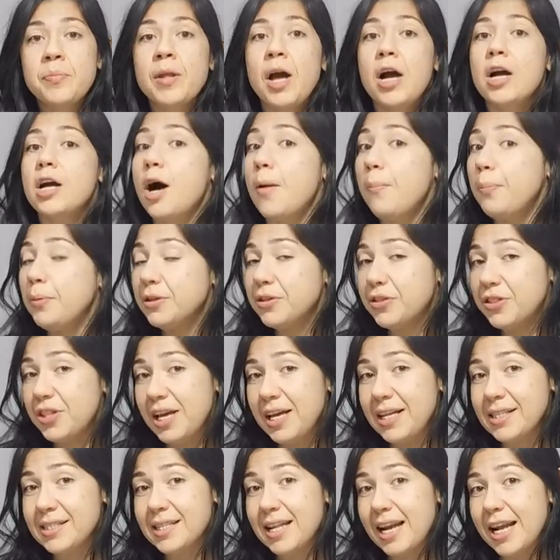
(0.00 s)
A couple of
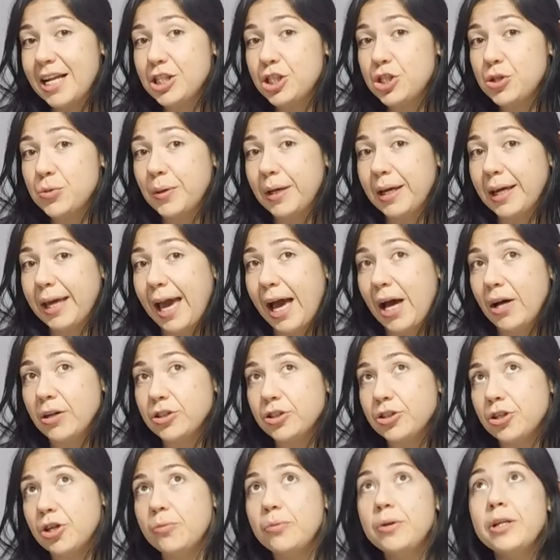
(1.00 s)
things that I do encounter,